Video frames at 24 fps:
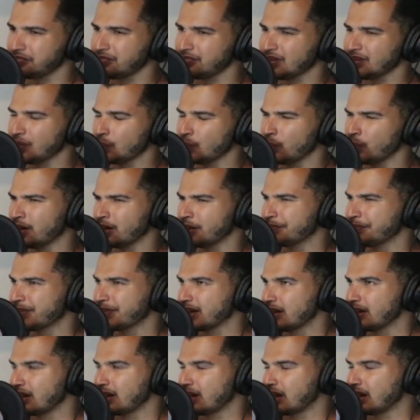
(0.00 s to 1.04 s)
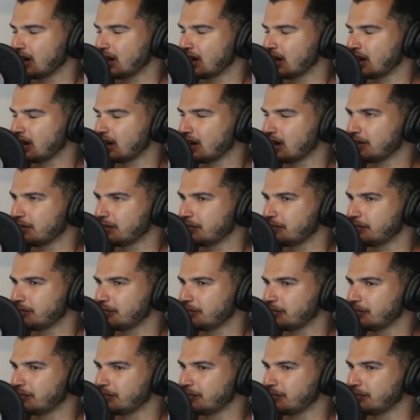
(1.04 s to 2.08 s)
it
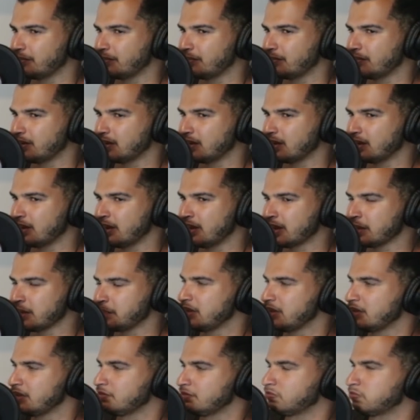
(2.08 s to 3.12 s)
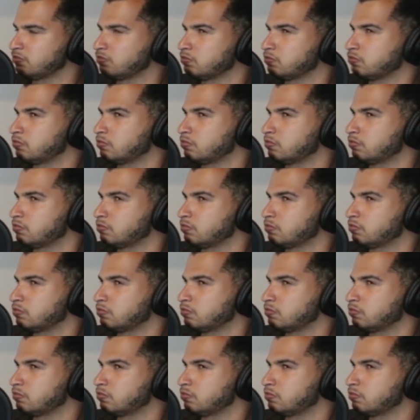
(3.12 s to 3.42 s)
can be